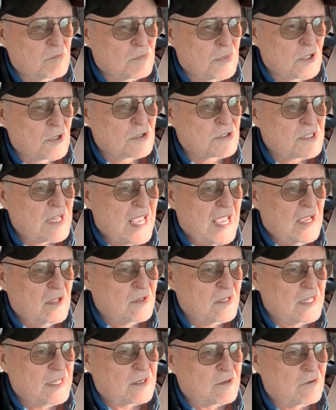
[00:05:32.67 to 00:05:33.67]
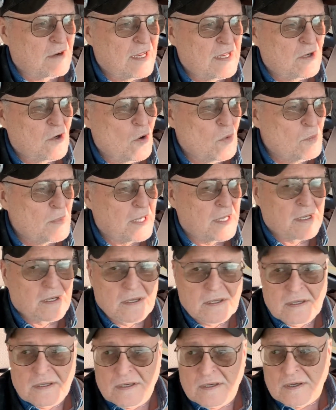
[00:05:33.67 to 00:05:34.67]
Burke's Outlet grand
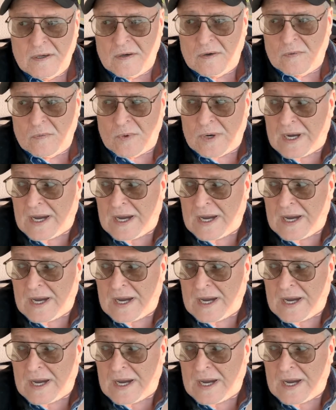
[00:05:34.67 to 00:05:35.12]
opening.